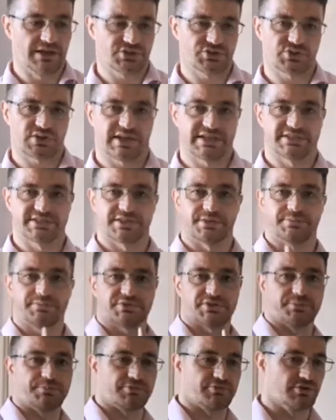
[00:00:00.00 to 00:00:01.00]
try
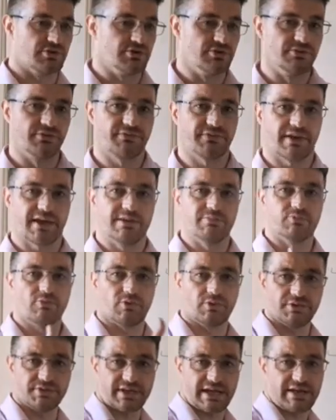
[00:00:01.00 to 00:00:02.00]
to prove in
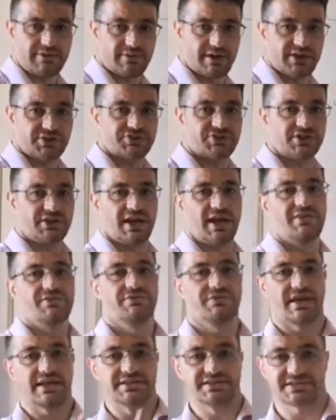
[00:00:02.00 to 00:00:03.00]
one direction
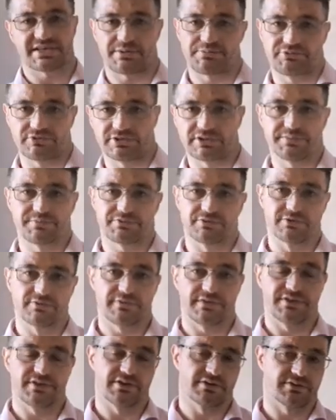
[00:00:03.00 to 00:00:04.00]
and then separately prove
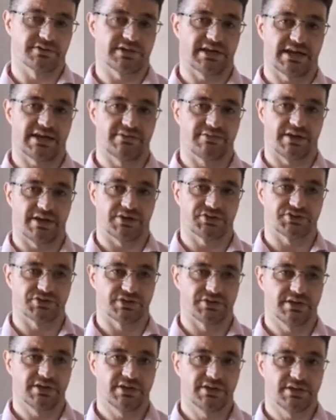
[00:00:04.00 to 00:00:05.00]
in the other
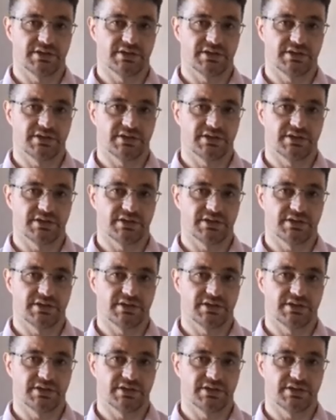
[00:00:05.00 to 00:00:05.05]
direction.